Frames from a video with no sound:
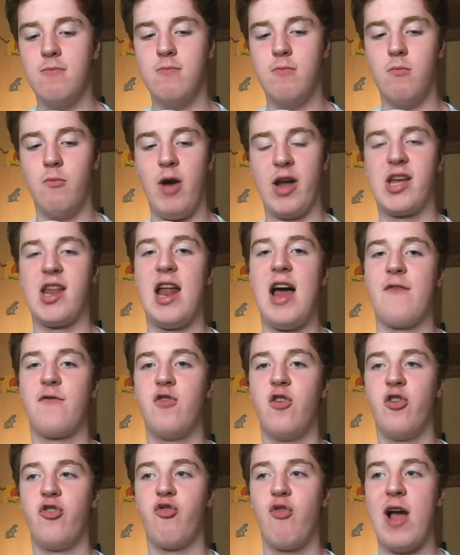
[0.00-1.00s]
we're going to have to
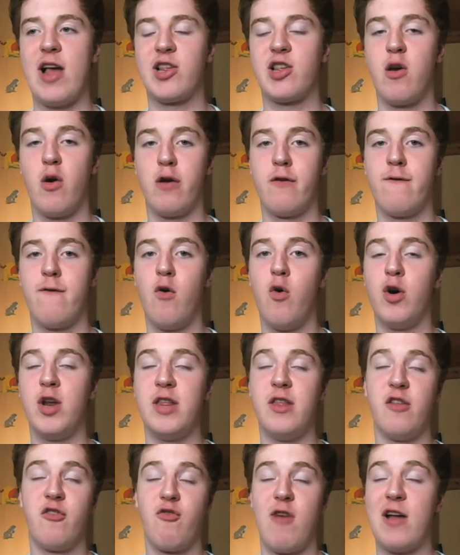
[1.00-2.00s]
address going forward in
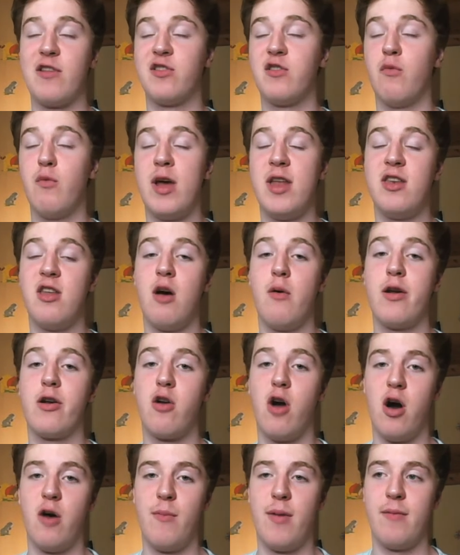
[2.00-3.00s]
the transfer window. We've
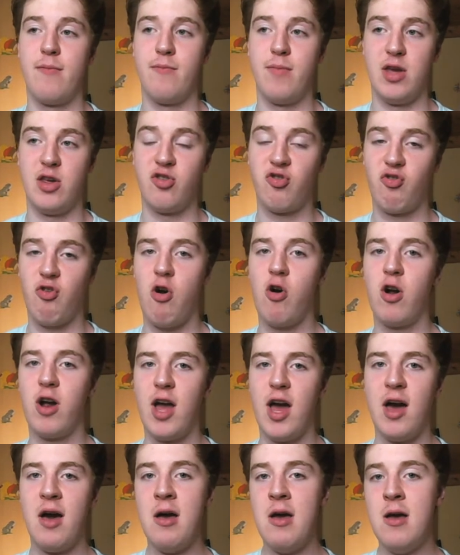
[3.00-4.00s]
got to be
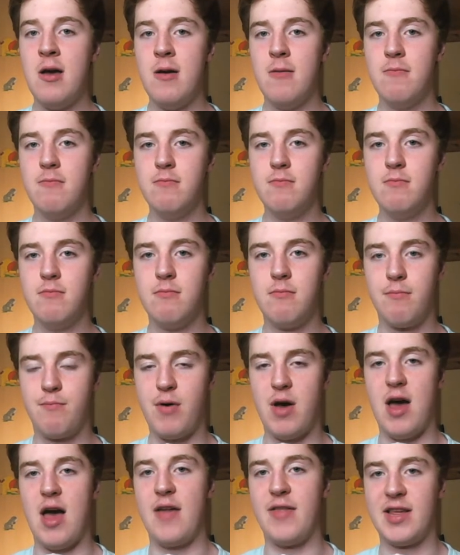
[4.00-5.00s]
stronger.
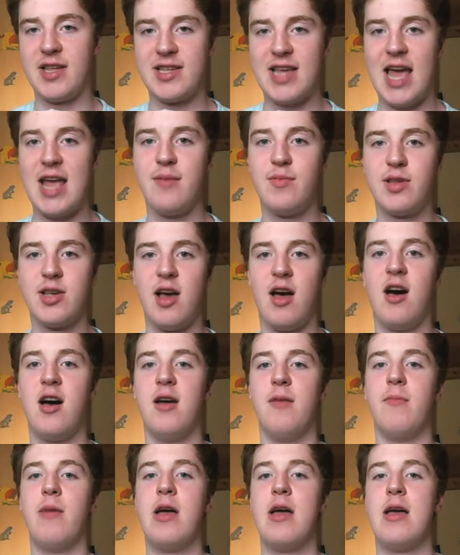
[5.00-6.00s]
But at the same
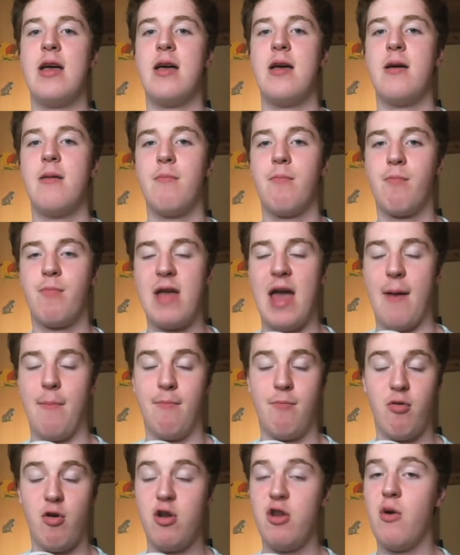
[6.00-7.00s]
time, yeah,
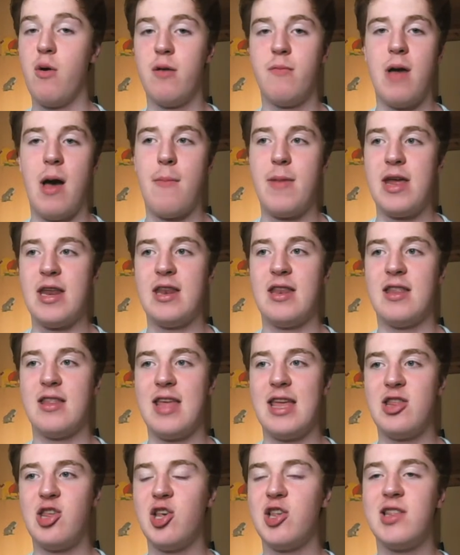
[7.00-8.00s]
Bruno and... I mean,
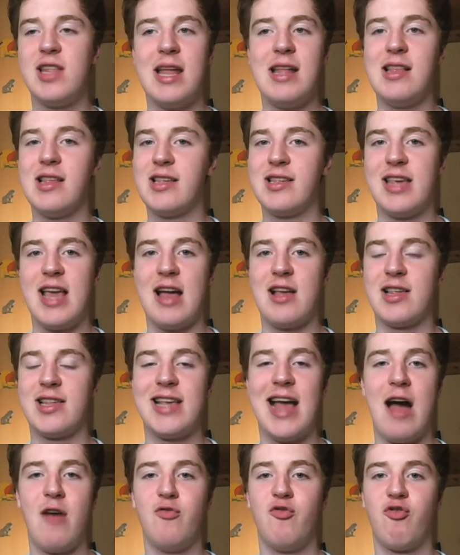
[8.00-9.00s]
it just didn't
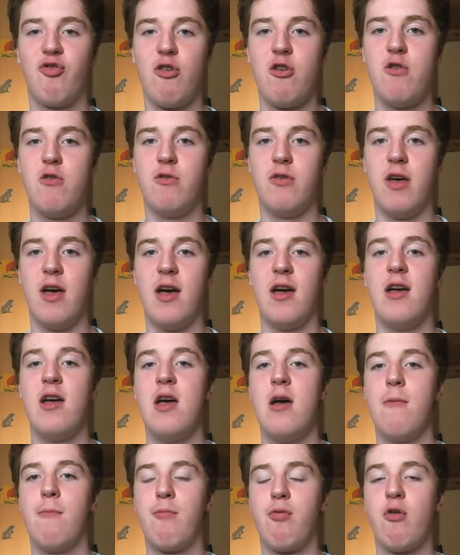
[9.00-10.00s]
sound true that
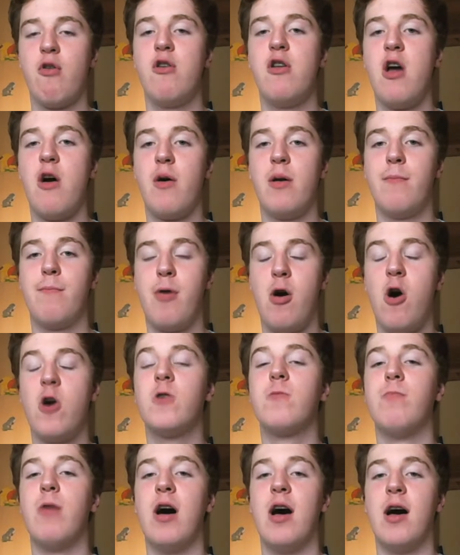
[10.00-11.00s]
Bruno and
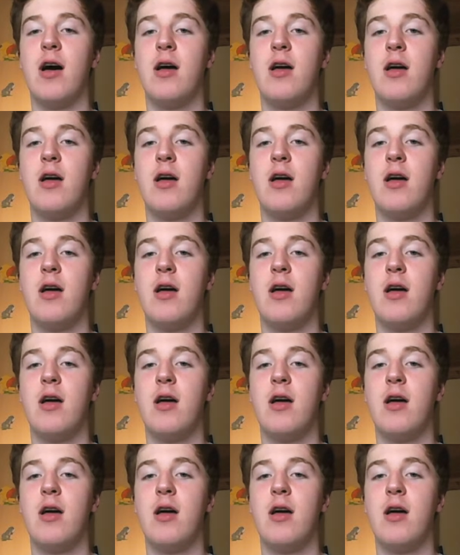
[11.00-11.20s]
Pogba,